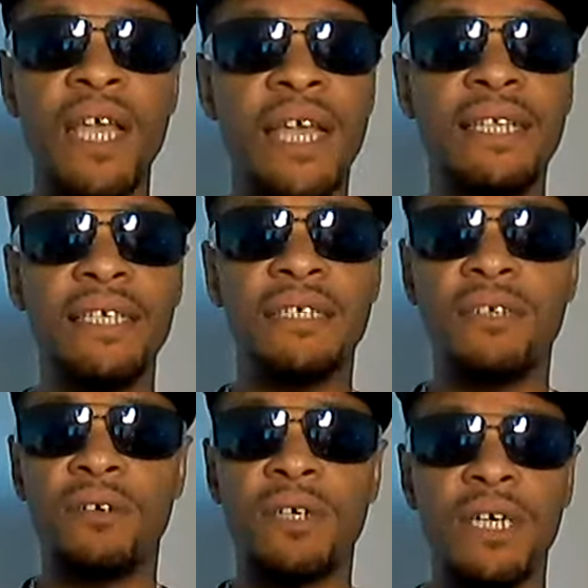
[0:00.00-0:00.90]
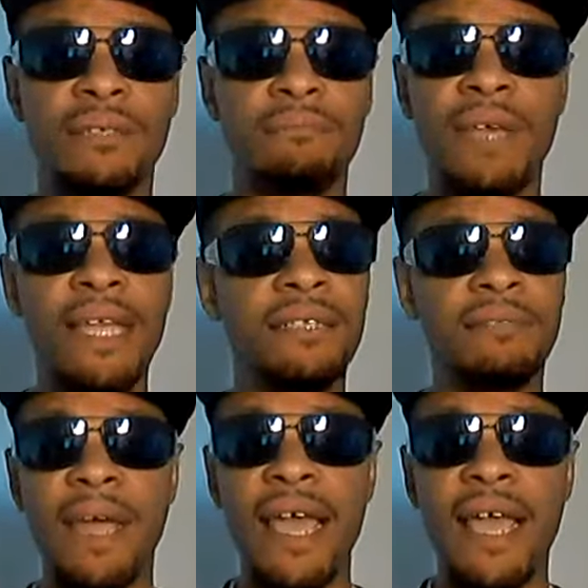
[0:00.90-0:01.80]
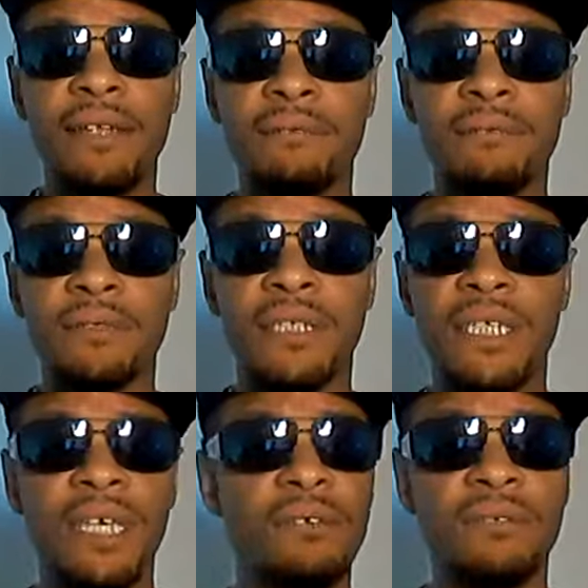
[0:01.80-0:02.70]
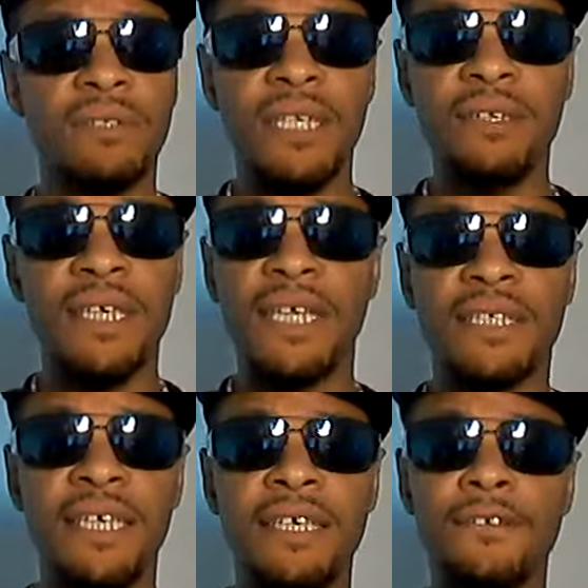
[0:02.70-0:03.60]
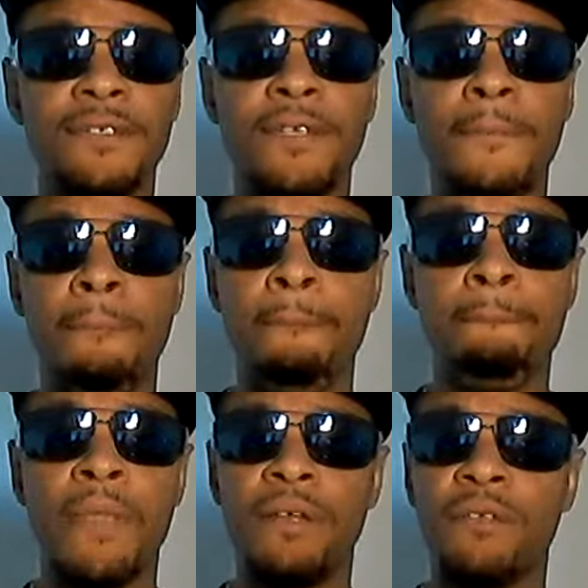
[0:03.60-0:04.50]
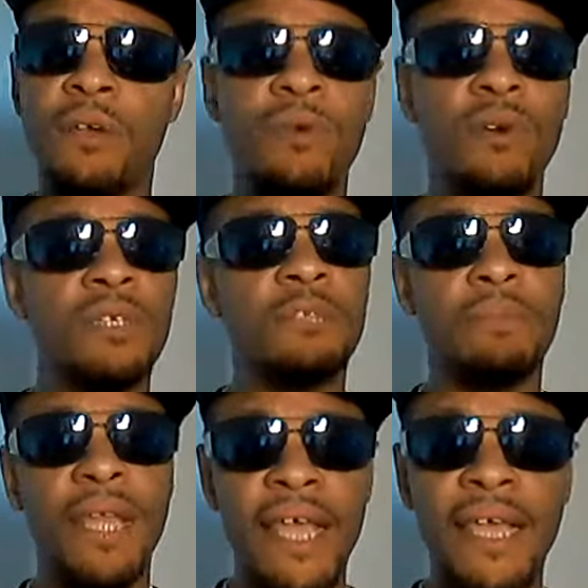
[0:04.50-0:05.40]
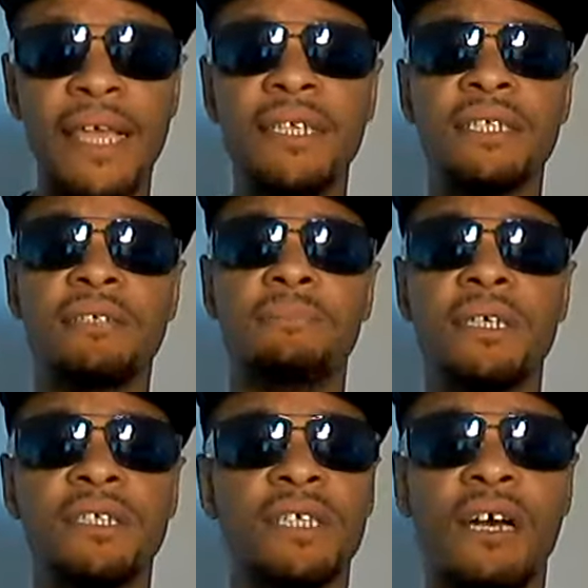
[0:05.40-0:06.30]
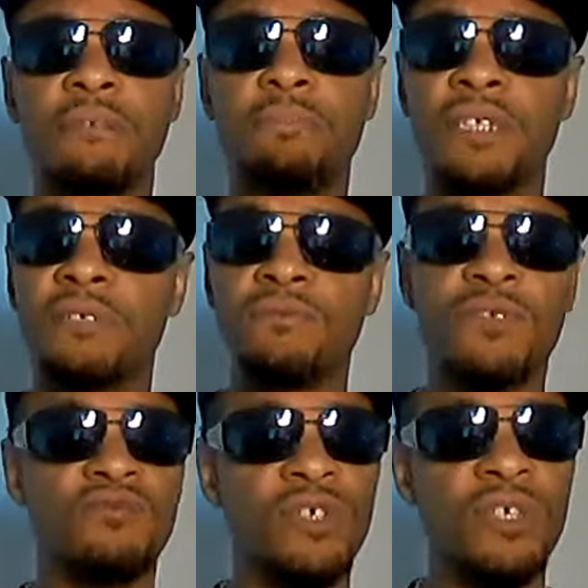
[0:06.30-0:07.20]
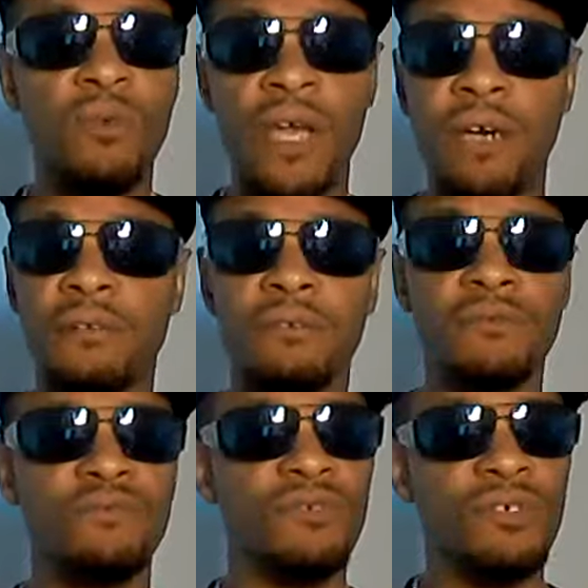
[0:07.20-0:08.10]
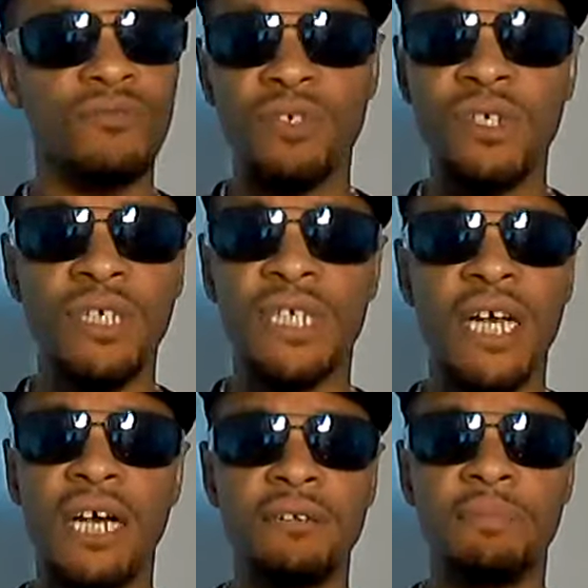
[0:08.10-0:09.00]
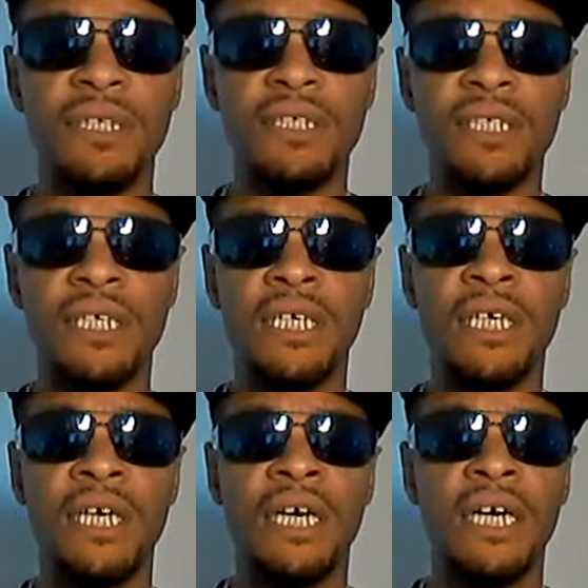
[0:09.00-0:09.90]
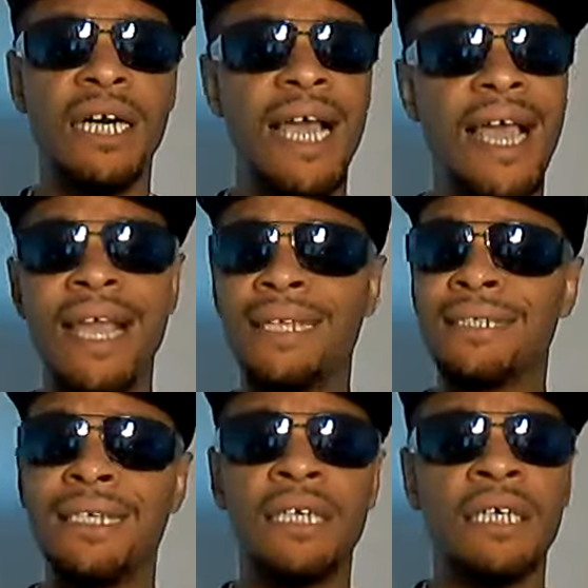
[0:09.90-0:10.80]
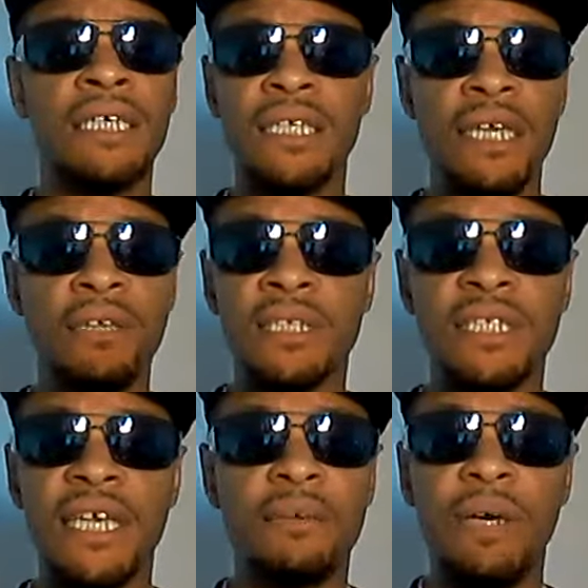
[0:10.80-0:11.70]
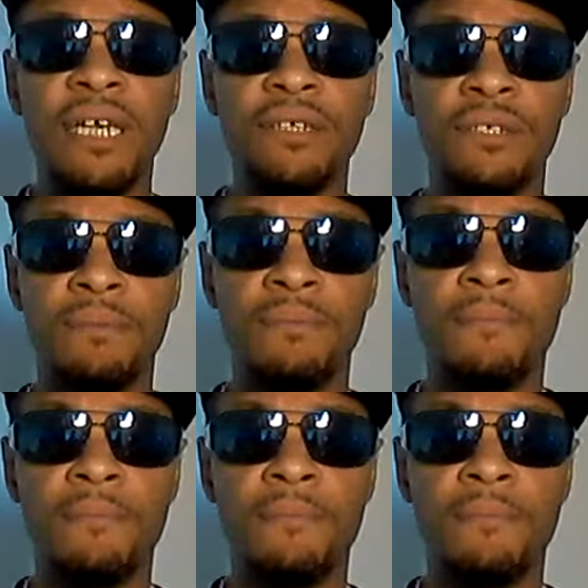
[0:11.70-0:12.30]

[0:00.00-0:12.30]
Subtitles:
And, you know, the man is bad. Canelo got skills. They were on display. And his counterpunching was real well. Real good counterpunching. And Canelo can take a punch.